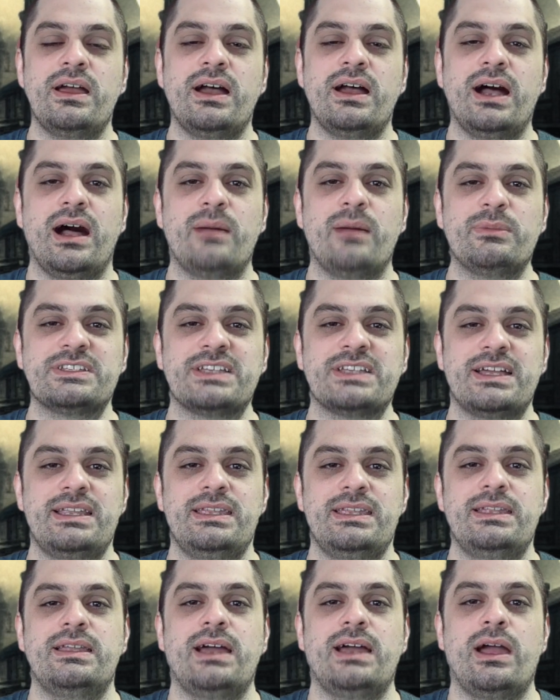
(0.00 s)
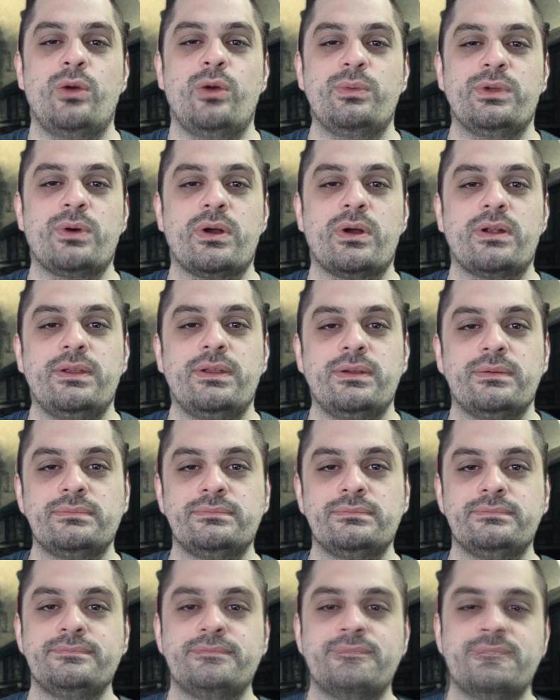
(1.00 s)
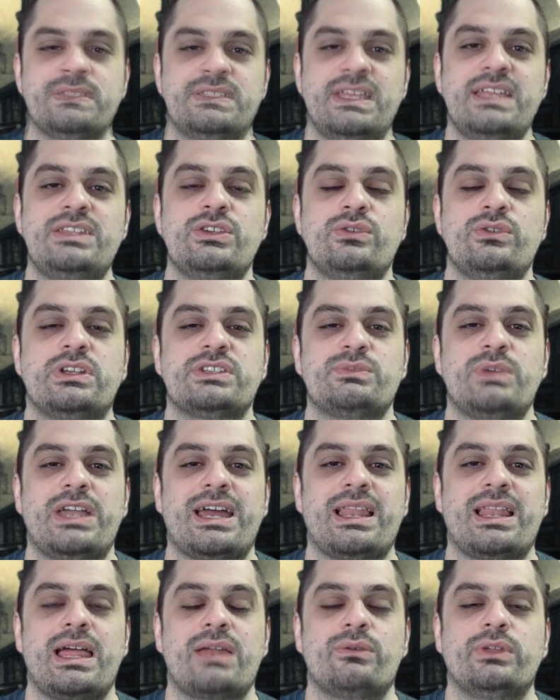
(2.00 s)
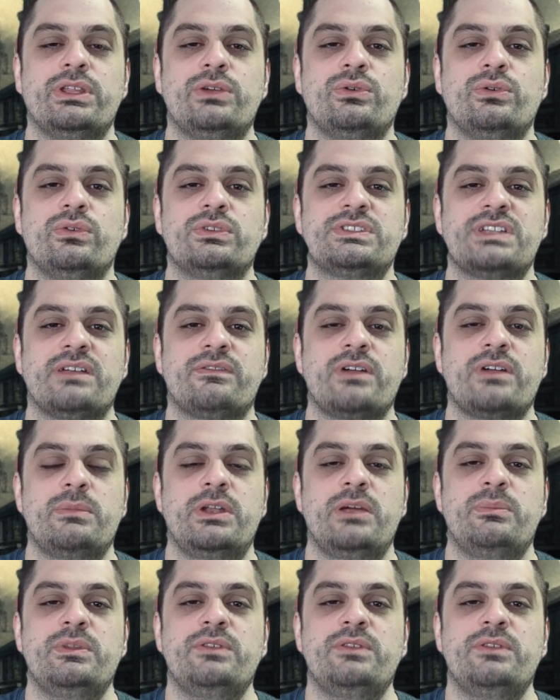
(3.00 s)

I'm excited. I hope you are too. Stay tuned because we got a lot of really cool stuff coming up in the